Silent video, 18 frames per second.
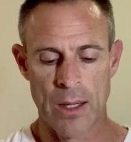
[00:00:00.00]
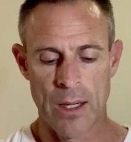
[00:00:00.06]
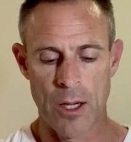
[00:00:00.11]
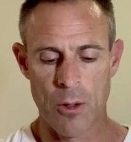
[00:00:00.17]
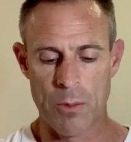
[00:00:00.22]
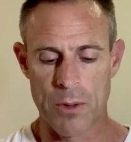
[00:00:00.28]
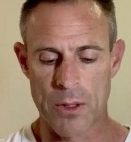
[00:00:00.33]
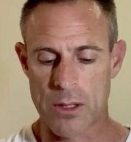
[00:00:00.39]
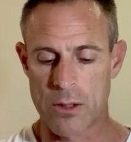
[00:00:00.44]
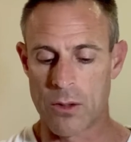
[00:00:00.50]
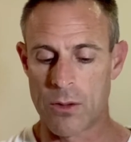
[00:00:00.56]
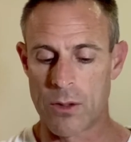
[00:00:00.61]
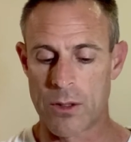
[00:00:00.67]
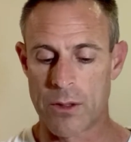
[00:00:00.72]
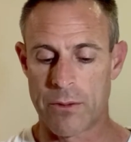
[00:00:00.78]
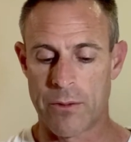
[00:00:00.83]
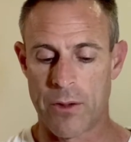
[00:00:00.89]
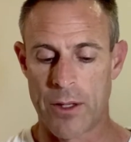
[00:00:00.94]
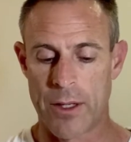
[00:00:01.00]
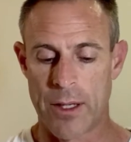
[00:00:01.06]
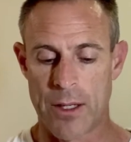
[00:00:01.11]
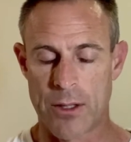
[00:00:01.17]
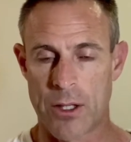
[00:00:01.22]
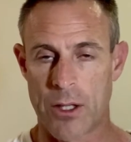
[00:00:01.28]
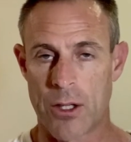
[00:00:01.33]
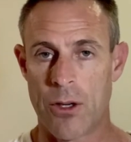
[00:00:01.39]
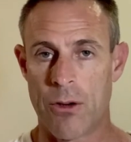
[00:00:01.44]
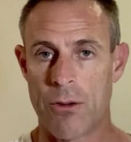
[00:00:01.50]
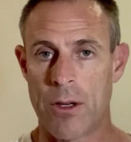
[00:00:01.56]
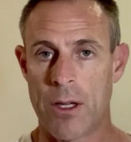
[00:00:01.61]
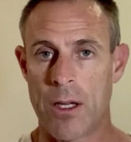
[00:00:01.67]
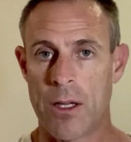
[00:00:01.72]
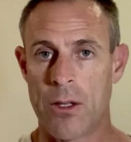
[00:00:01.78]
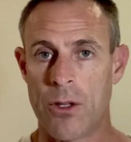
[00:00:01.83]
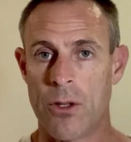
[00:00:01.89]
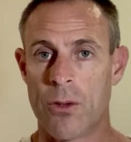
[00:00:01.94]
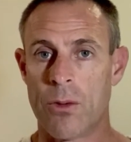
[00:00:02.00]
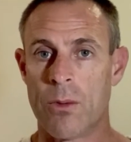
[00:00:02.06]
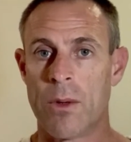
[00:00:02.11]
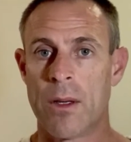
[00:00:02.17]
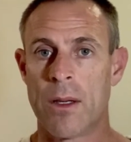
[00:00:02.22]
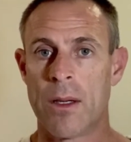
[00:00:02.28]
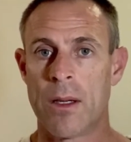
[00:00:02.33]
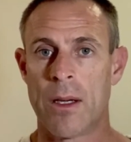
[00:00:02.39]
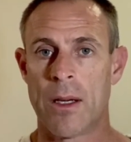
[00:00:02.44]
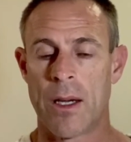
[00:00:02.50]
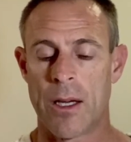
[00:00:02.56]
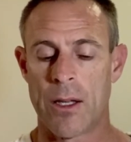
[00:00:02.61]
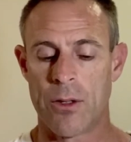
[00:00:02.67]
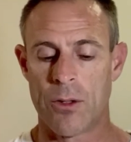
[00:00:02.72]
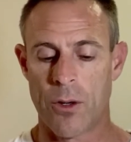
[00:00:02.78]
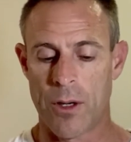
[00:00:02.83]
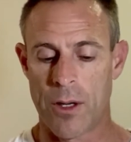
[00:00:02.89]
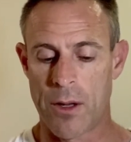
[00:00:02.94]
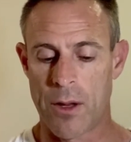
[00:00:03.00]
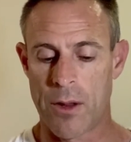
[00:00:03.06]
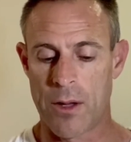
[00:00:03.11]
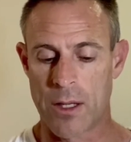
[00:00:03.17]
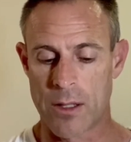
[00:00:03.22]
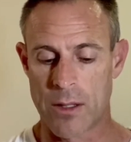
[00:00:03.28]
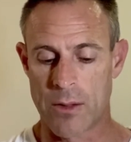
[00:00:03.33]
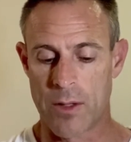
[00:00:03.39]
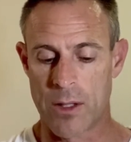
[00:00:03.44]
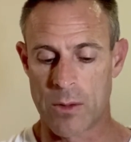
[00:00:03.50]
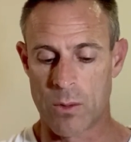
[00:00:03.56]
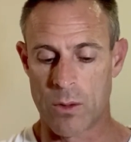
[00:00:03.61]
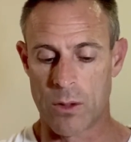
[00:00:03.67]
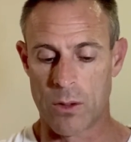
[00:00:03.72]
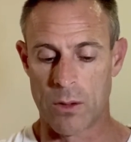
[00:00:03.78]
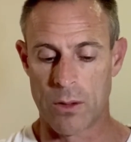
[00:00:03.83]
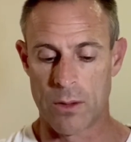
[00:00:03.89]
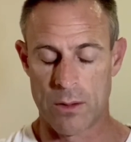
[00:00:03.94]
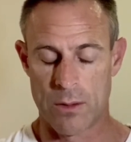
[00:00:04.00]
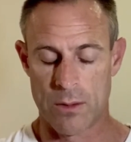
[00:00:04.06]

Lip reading: Help us, Lord, to find our security in you and not in the things of this world.